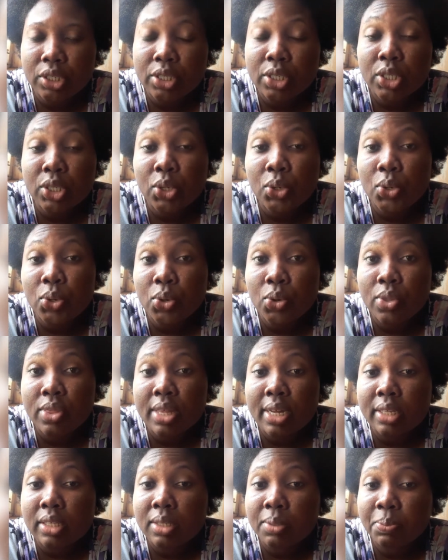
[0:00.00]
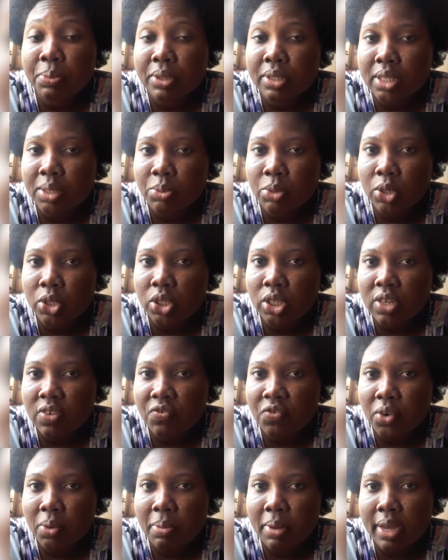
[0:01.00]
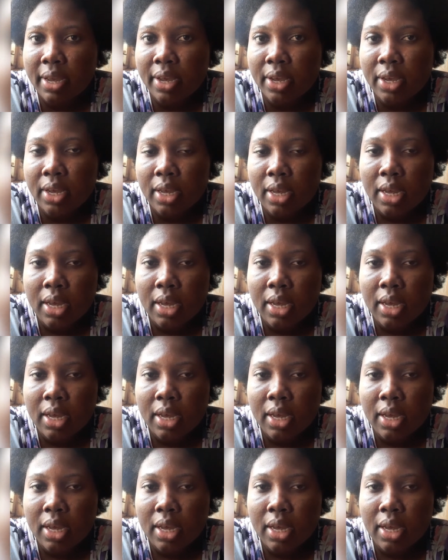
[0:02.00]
So that's pretty much it for my